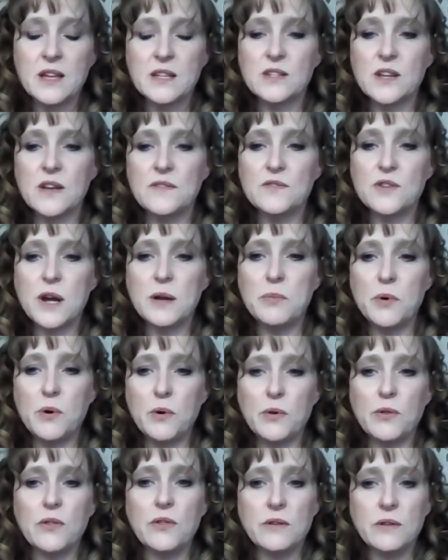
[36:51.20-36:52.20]
So I've tried
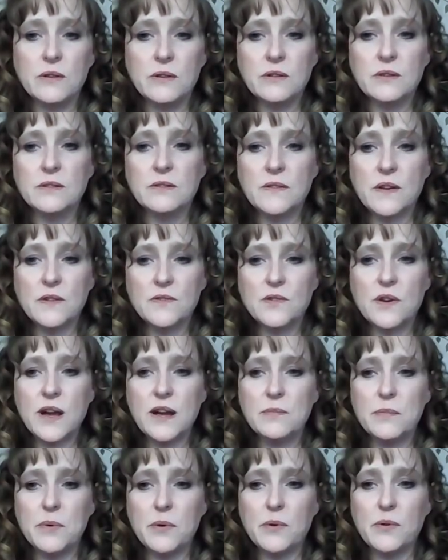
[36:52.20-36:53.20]
both. I've
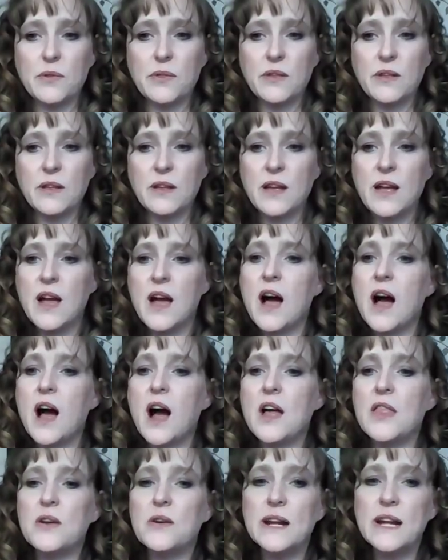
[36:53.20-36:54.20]
tried both.
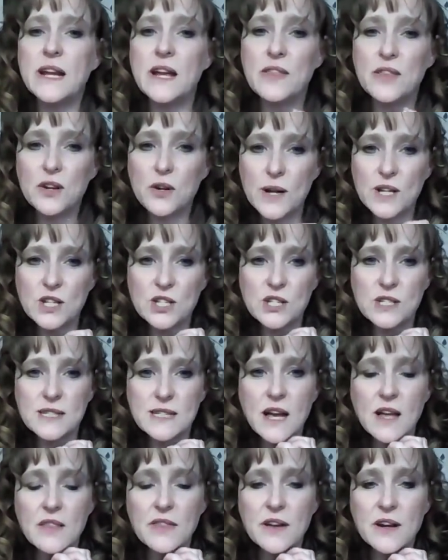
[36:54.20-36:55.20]
Are there any other
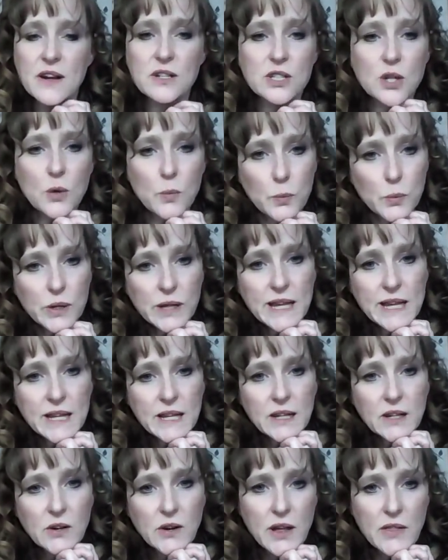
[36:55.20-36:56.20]
questions out there, soap
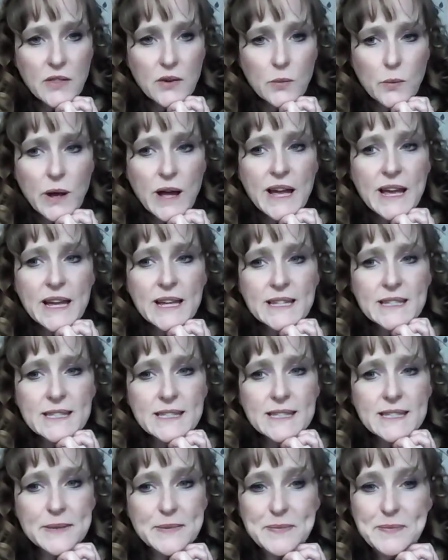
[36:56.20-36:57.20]
related or
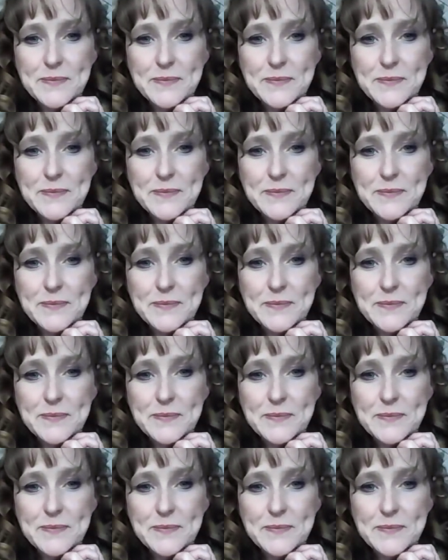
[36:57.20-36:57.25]
otherwise?